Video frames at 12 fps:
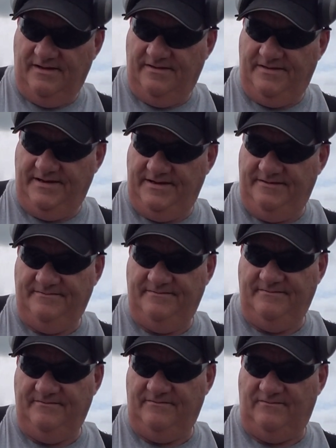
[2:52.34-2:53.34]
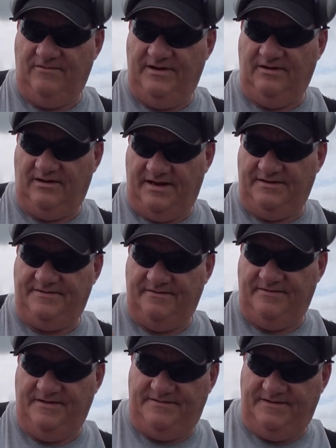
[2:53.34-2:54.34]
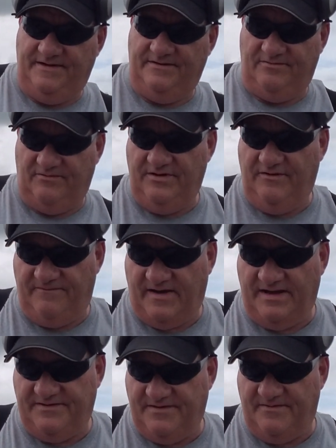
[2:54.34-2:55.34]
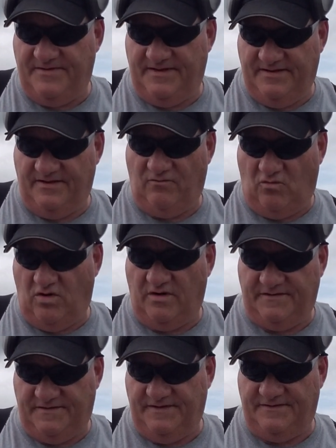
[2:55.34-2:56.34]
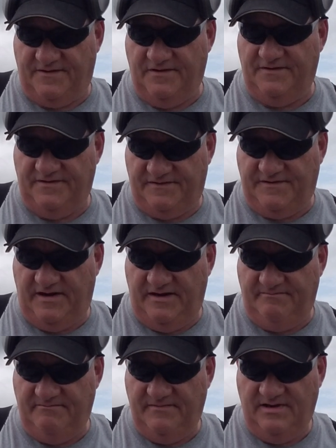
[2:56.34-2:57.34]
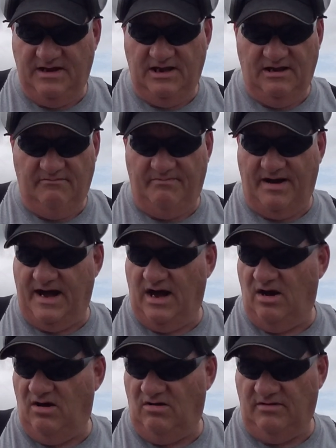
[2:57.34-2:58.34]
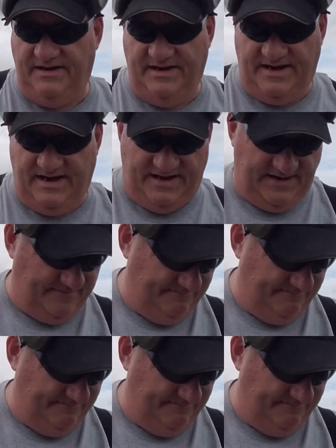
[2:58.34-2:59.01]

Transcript: The real lesson of this is when you find something that works and it's good and it's cheap, buy all you can.